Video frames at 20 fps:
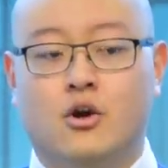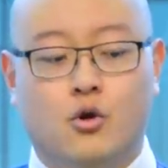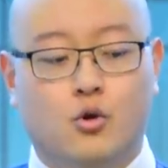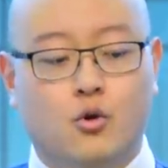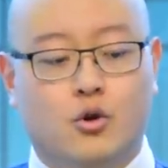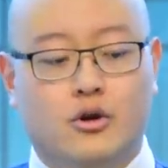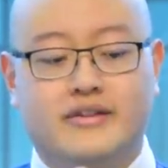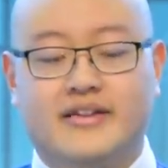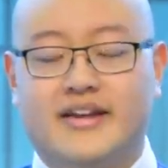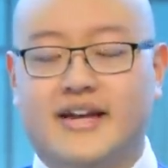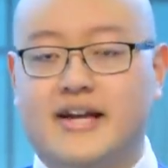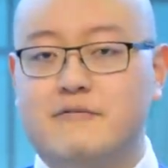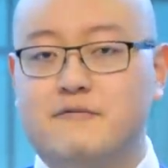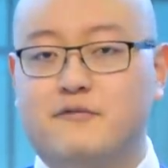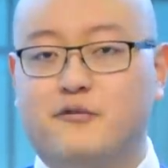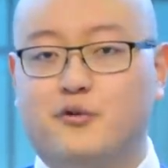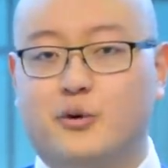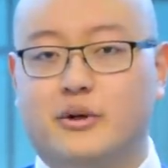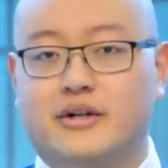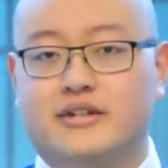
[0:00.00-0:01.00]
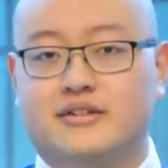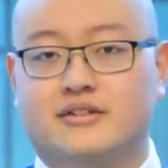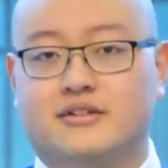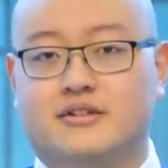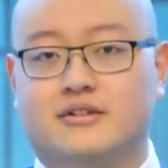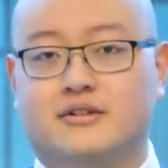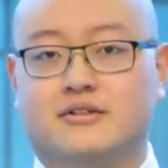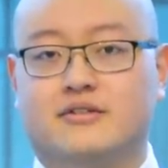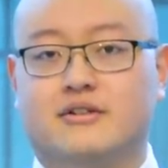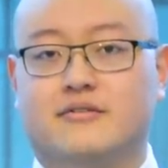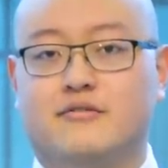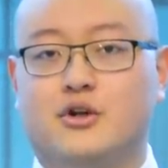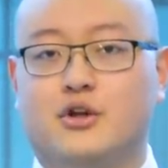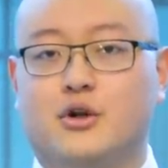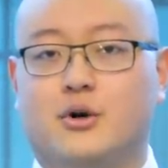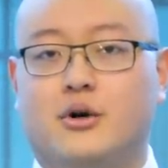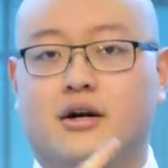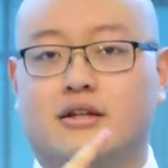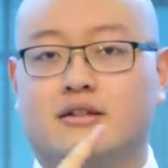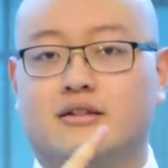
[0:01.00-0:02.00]
Who are the influencers? If you
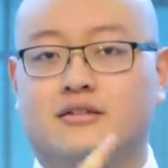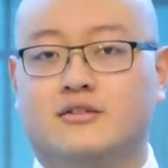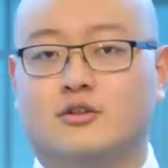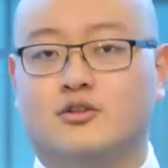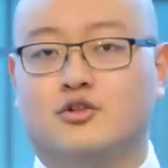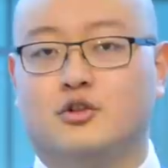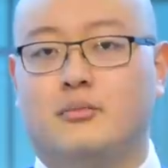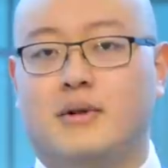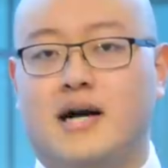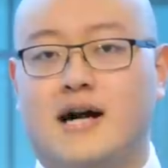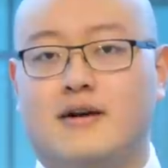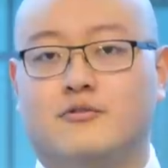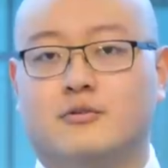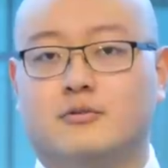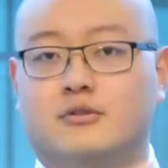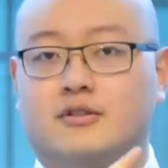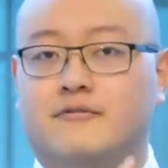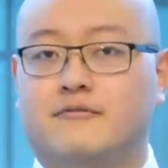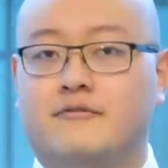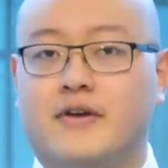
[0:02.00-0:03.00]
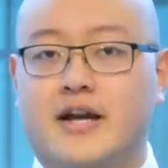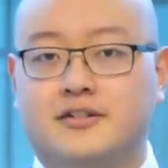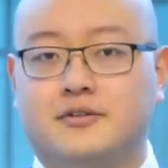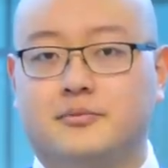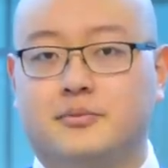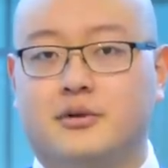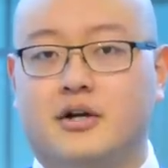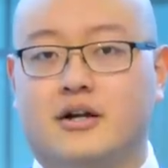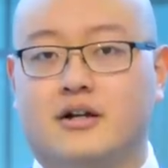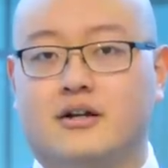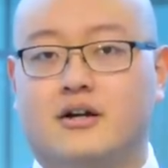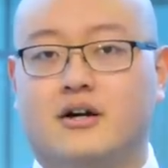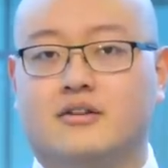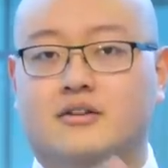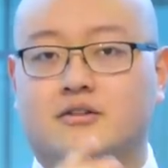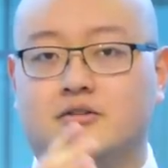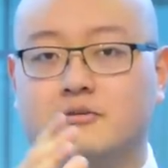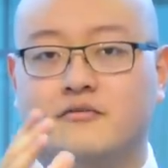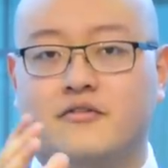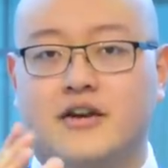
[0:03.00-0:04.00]
go on the social platforms, on Facebook, on
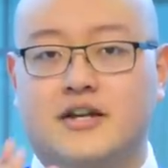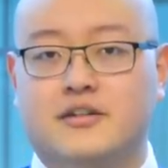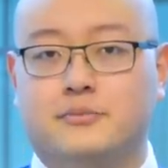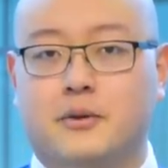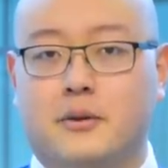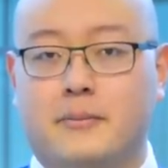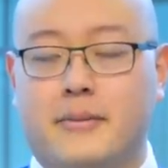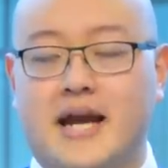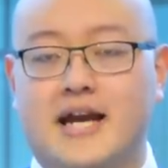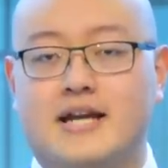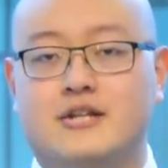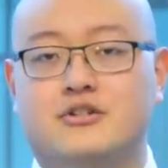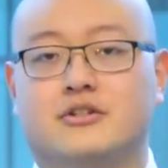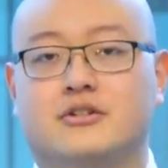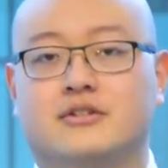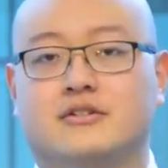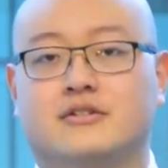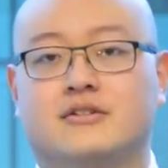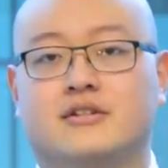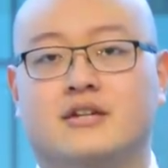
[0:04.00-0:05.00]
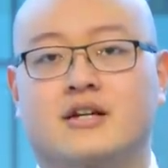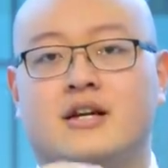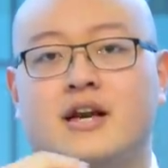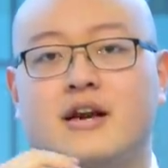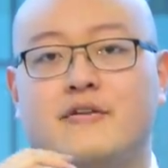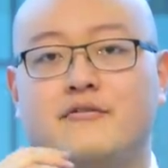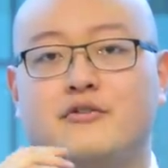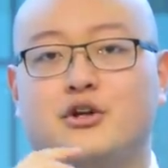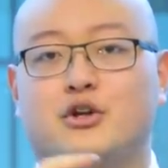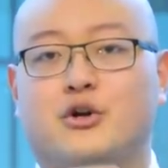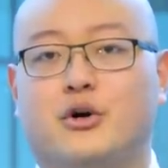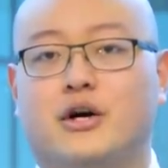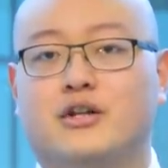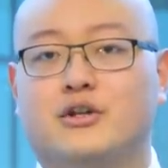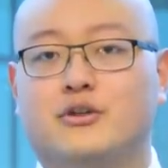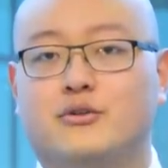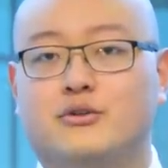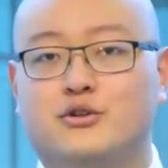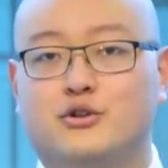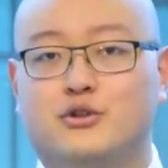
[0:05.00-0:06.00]
those Facebook pages, if you go on
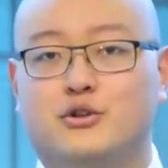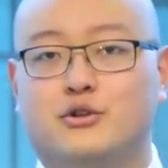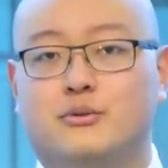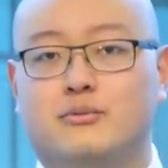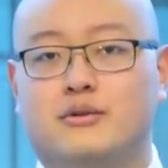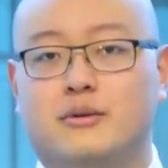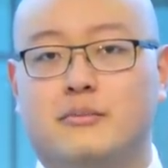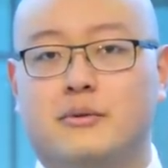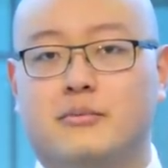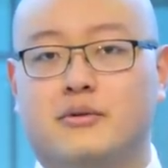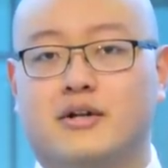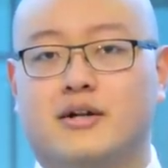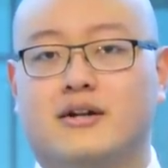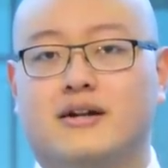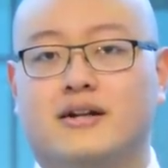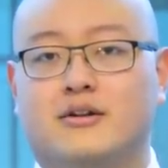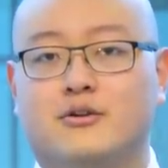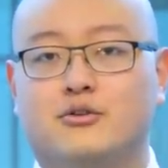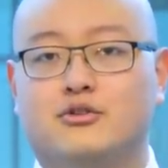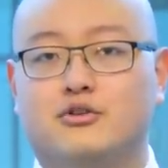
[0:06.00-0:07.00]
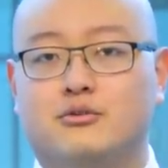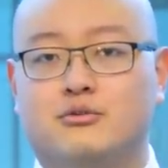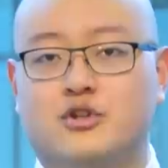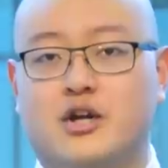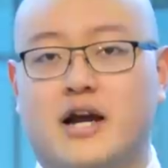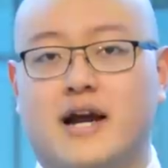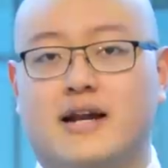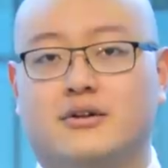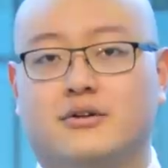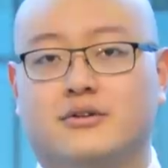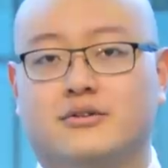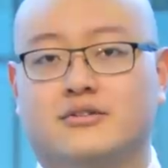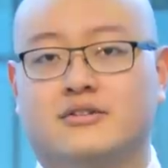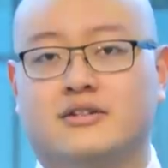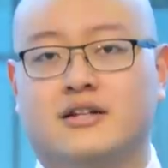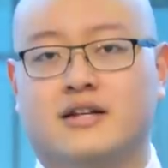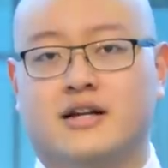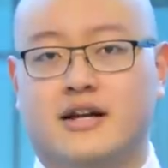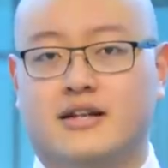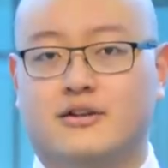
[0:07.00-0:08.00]
YouTube, the people are at YouTube
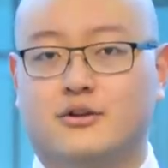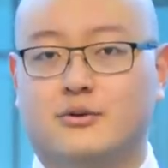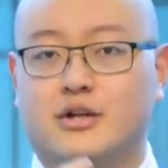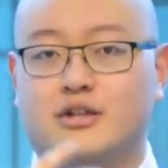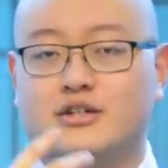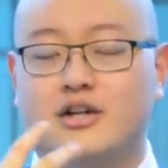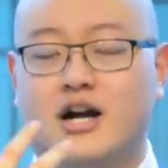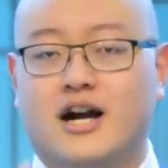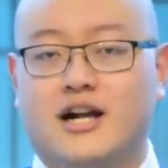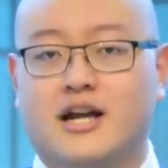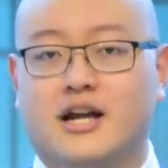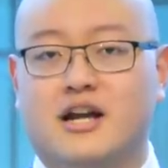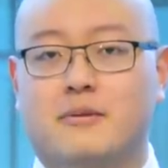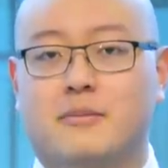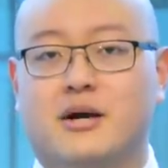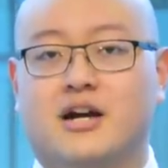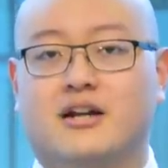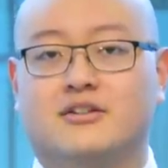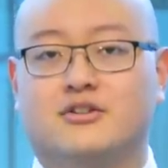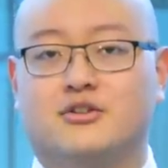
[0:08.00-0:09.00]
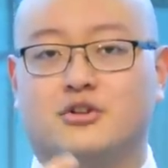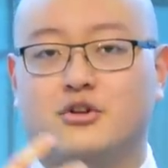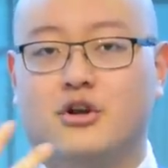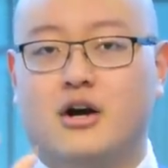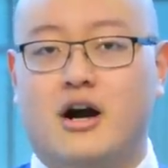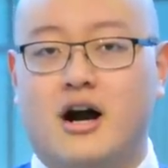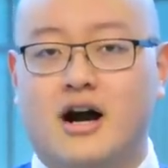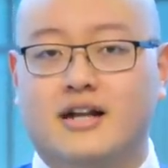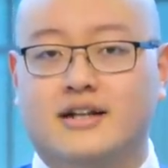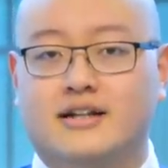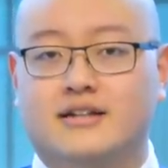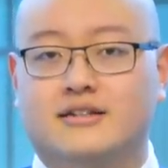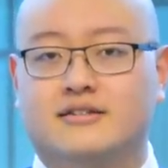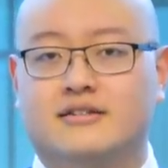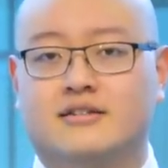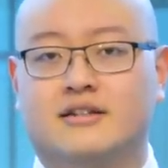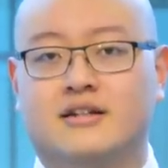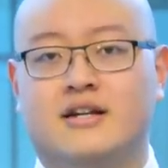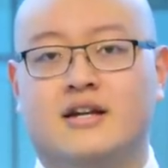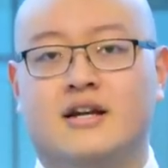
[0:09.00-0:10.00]
channels and they're really talking about it to your
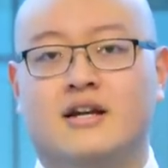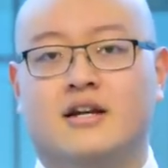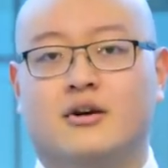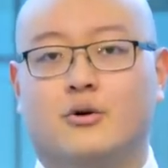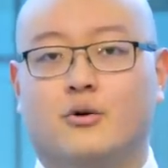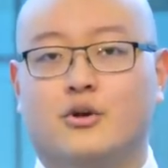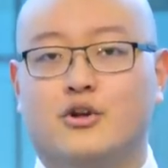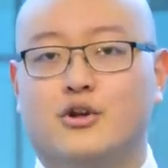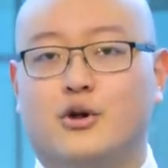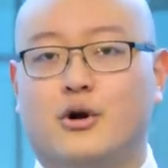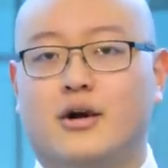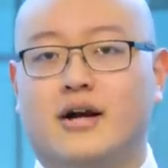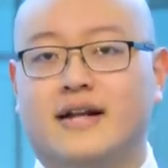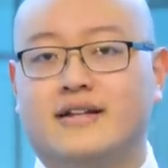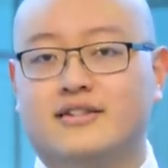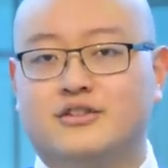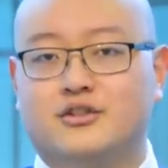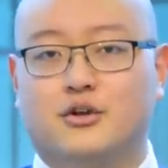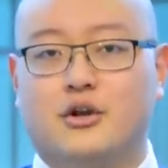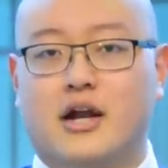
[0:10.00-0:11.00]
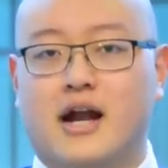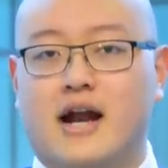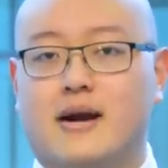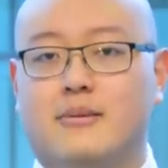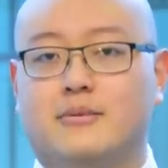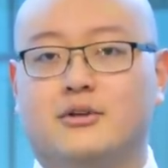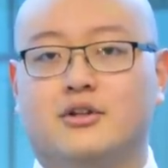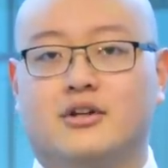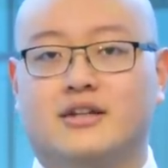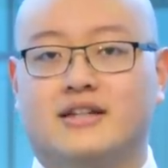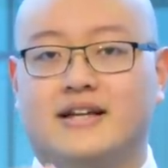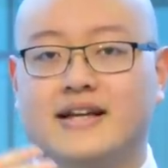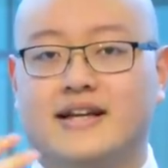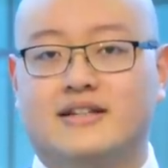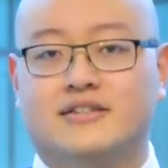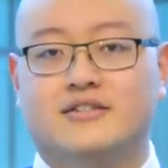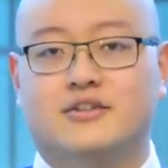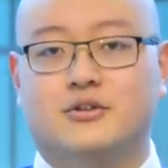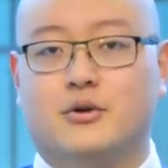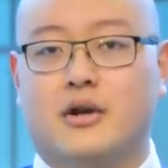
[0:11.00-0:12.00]
audience. Or you go on Instagram and look at the
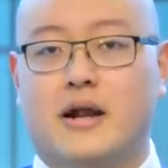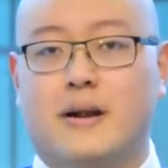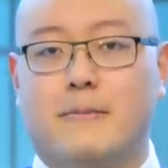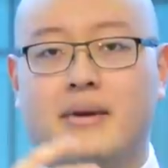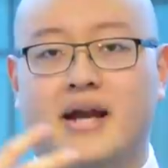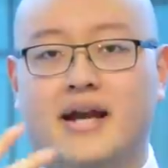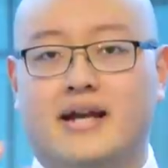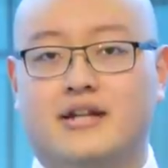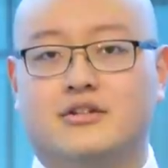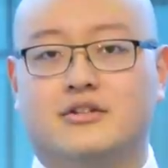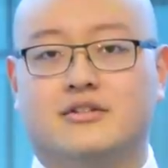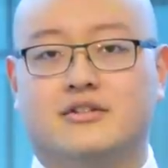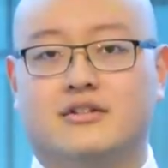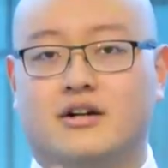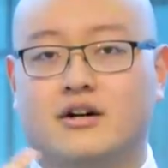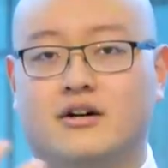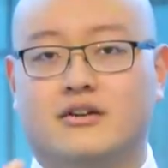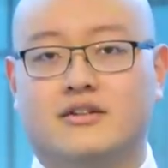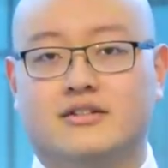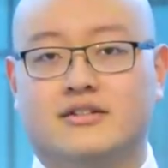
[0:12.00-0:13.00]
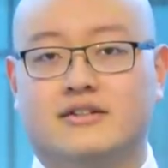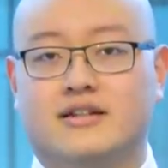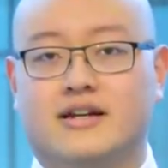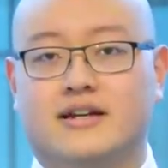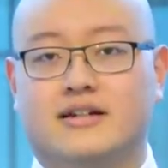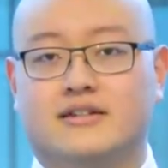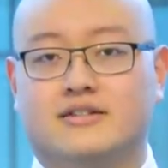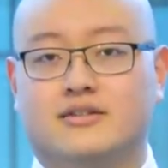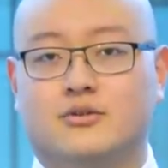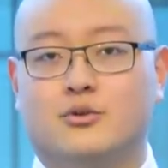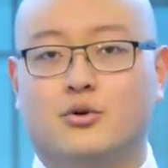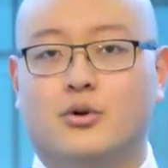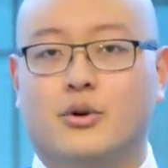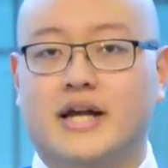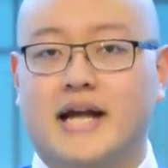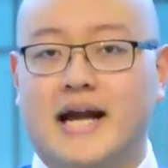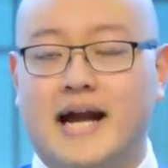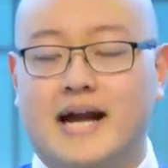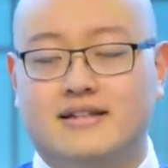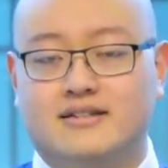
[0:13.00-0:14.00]
Instagram pages and all these things, who
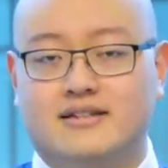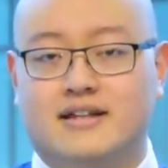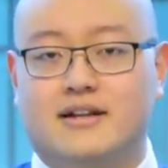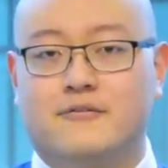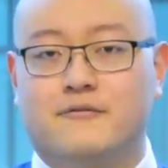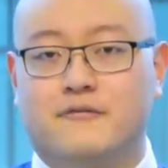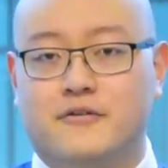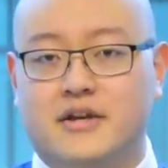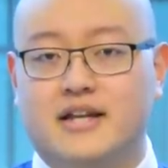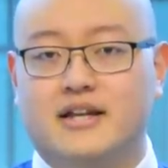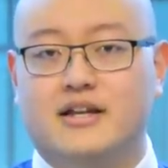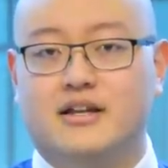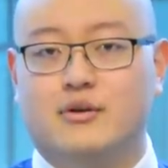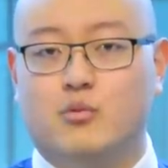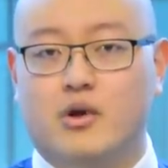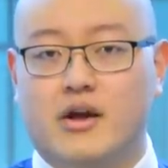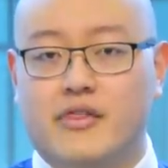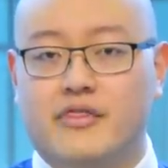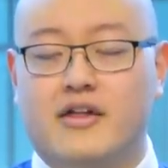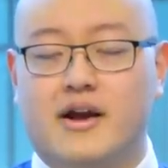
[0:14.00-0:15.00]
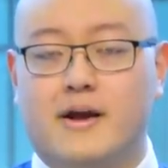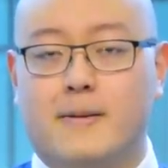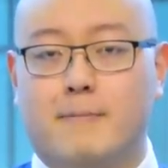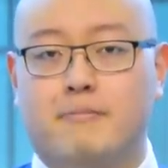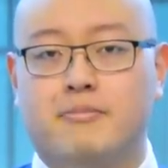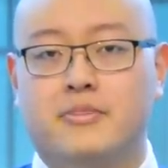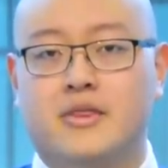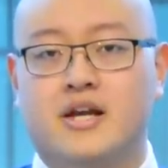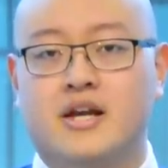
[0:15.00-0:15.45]
already has that affinity with them?